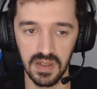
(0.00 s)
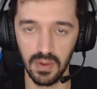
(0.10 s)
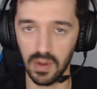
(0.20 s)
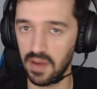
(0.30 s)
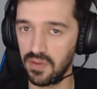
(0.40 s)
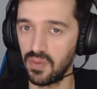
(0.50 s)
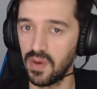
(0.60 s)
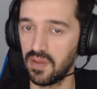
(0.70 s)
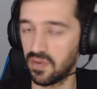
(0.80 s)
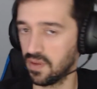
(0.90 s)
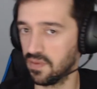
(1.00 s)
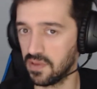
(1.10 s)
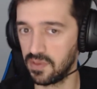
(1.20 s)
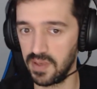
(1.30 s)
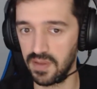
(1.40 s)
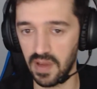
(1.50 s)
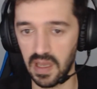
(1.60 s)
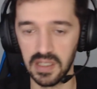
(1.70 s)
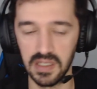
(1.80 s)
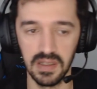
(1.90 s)
We'll have to wait for the full
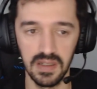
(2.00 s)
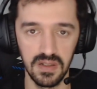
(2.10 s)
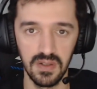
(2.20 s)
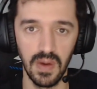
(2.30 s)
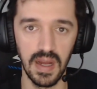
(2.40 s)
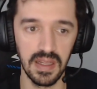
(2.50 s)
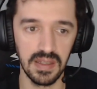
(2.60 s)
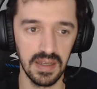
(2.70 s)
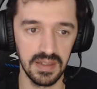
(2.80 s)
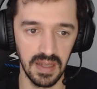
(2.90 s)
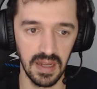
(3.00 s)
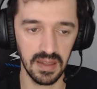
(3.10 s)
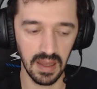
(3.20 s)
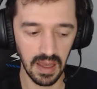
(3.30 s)
specification list to analyze that.